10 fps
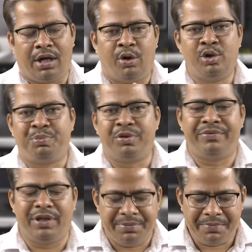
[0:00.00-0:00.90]
output
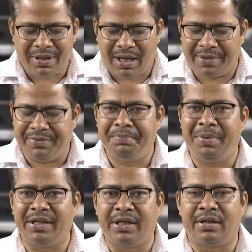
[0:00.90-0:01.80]
will have a
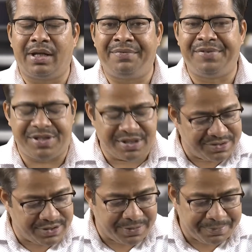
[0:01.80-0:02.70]
better
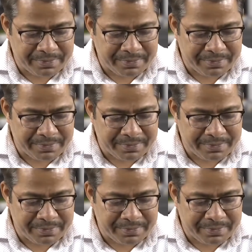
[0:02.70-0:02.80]
efficiency.